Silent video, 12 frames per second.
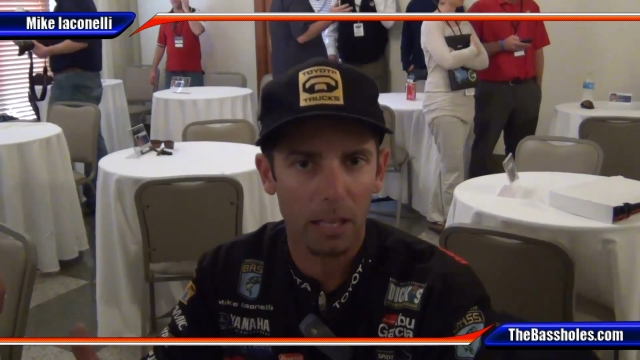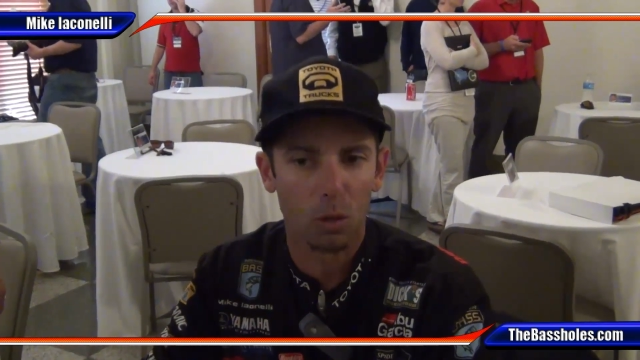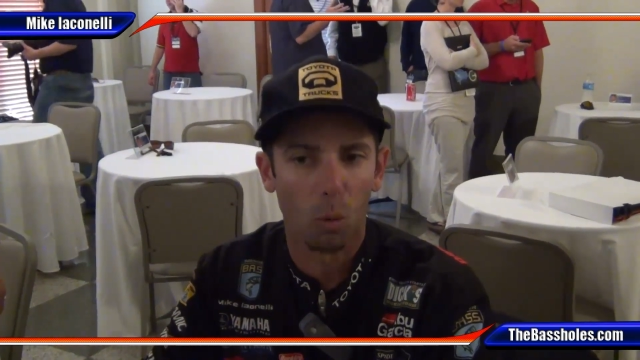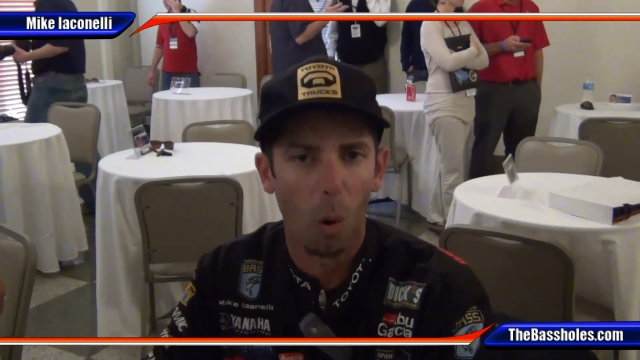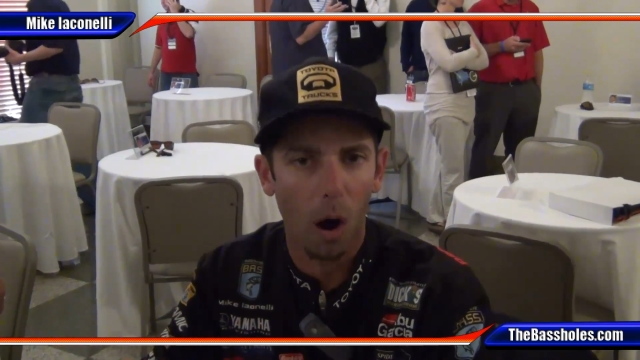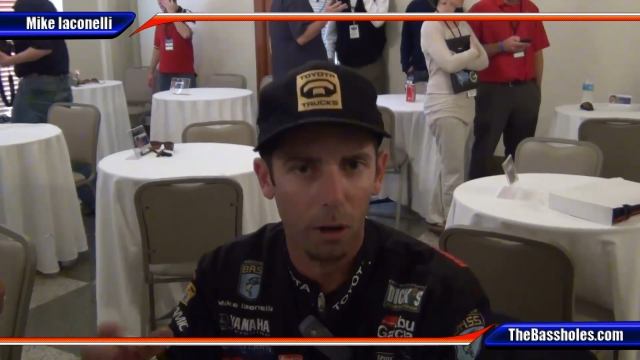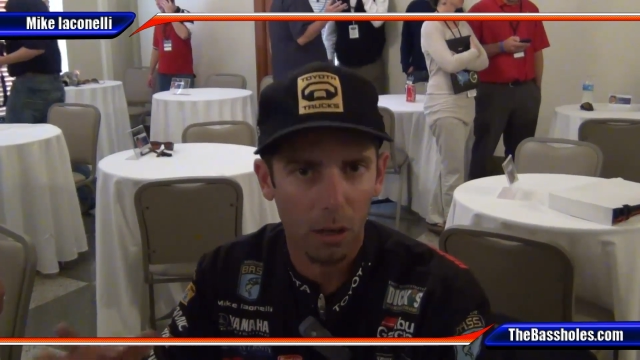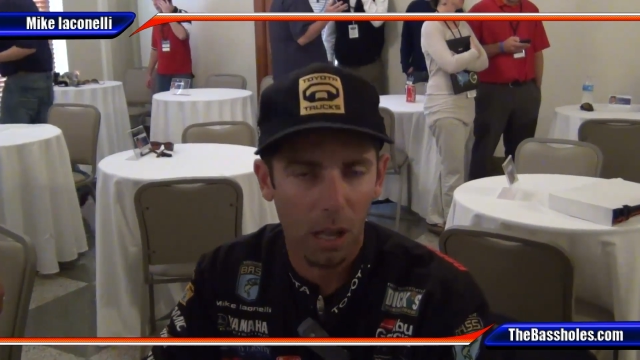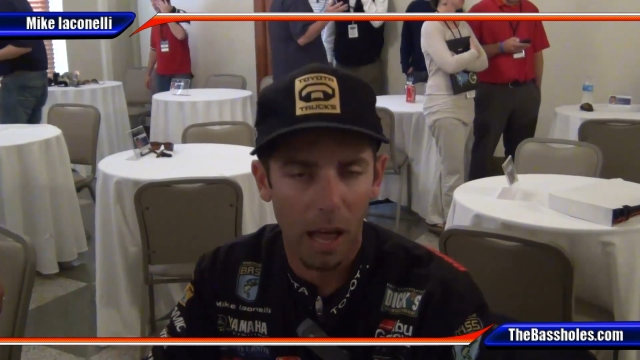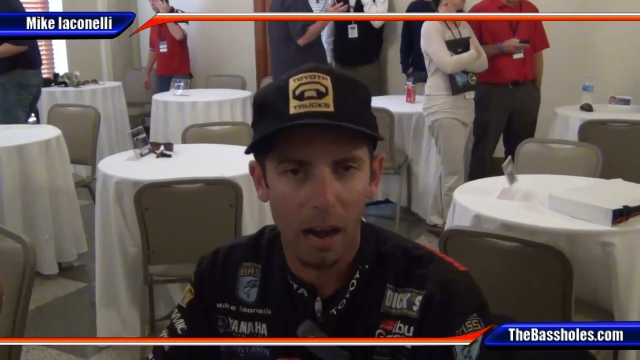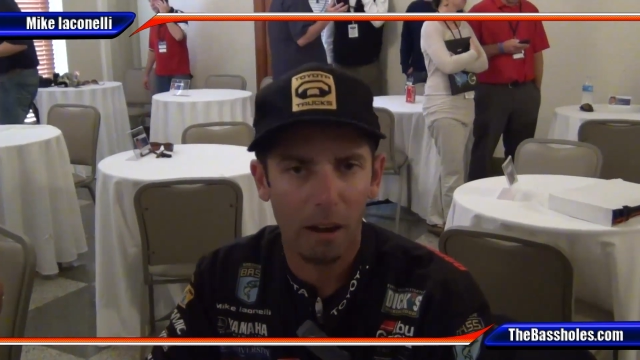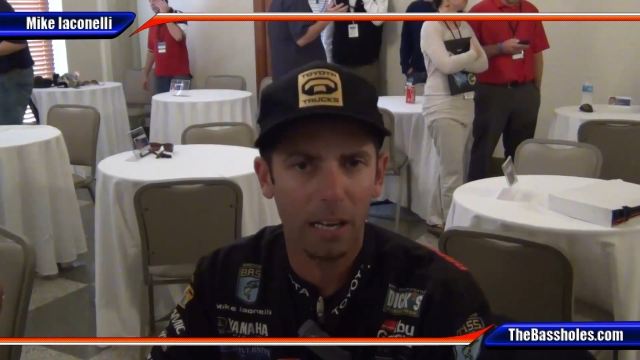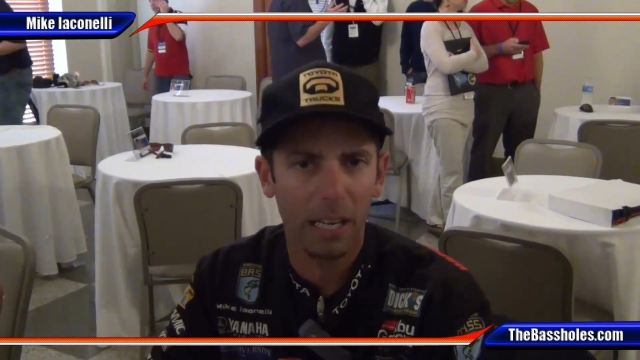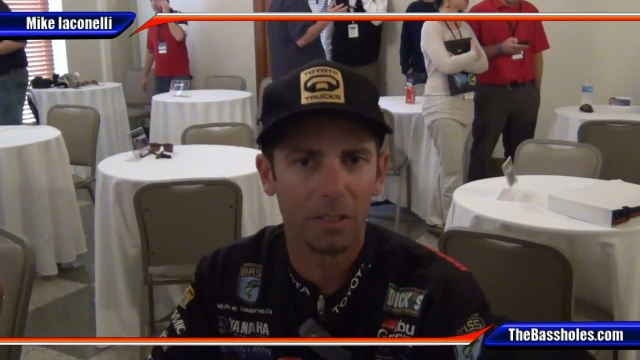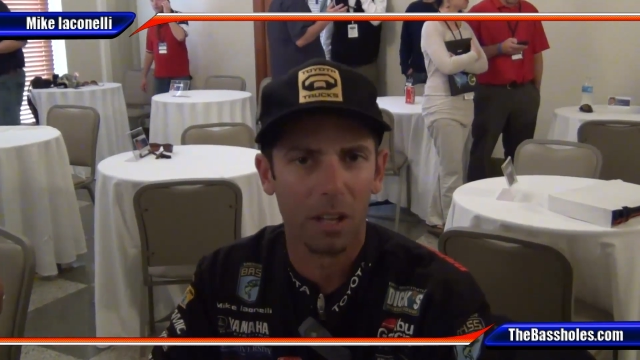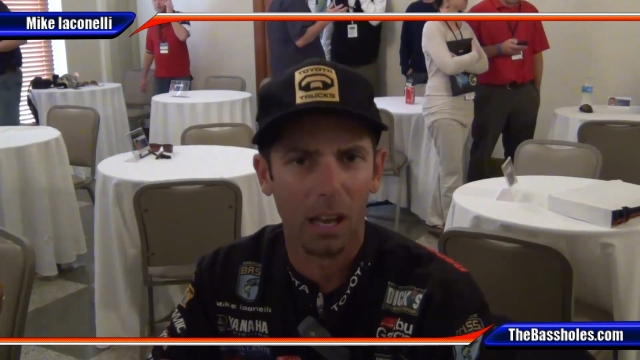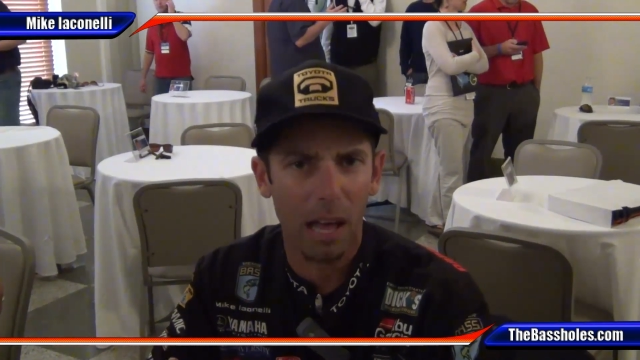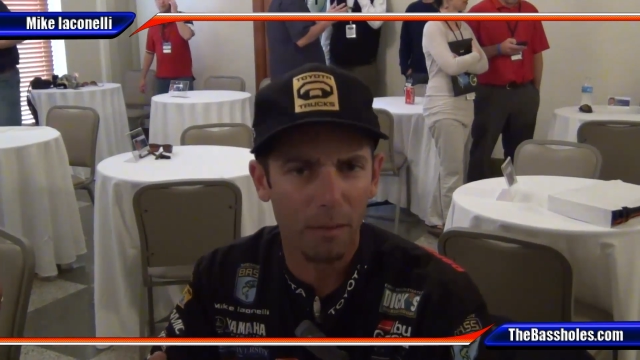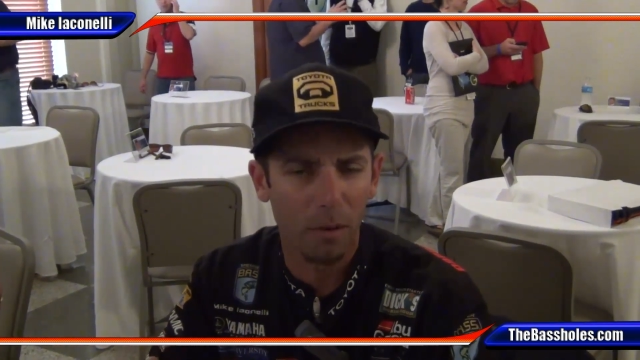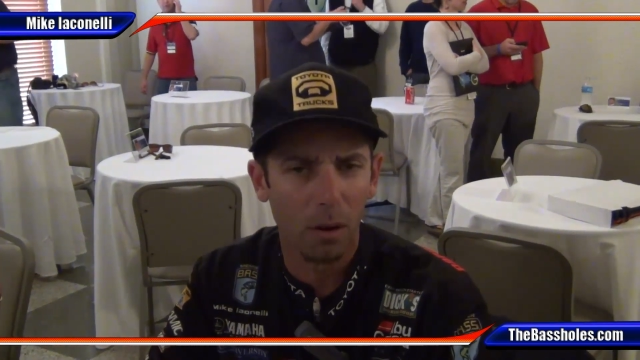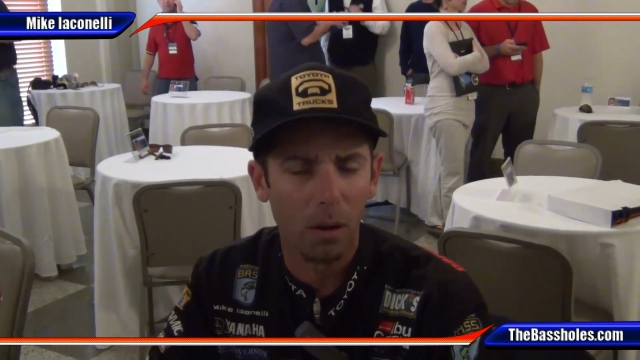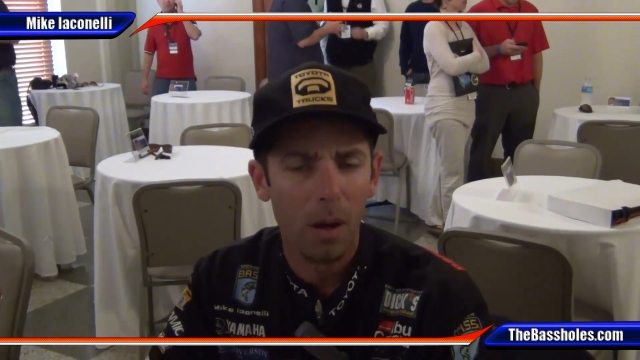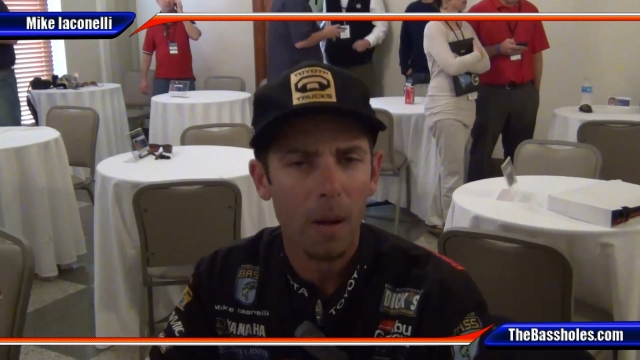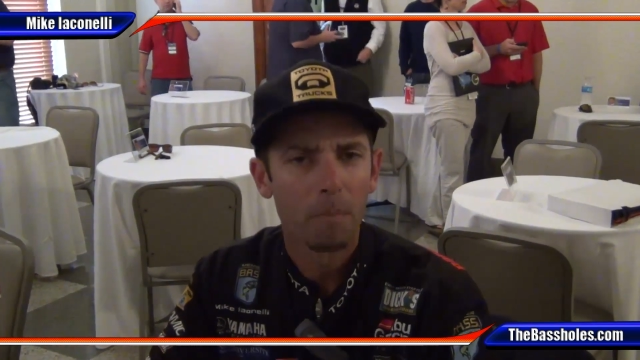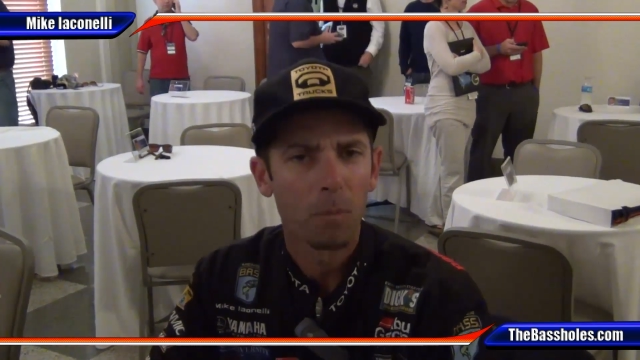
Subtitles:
as the water clarity and the level,